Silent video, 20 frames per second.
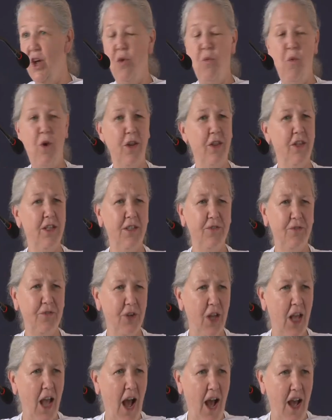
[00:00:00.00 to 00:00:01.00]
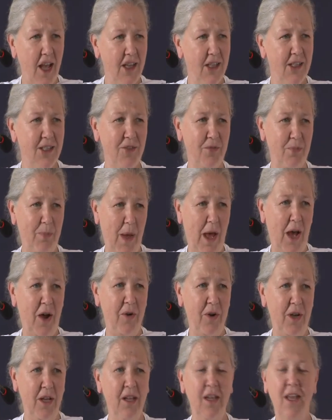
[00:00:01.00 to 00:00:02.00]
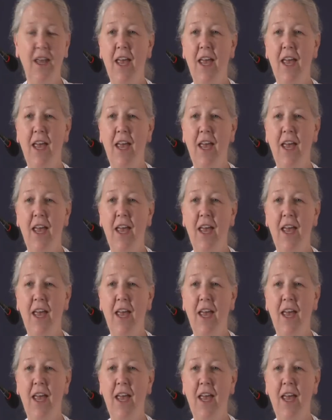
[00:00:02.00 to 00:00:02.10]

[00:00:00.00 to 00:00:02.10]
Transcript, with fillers: what are the different kinds of power,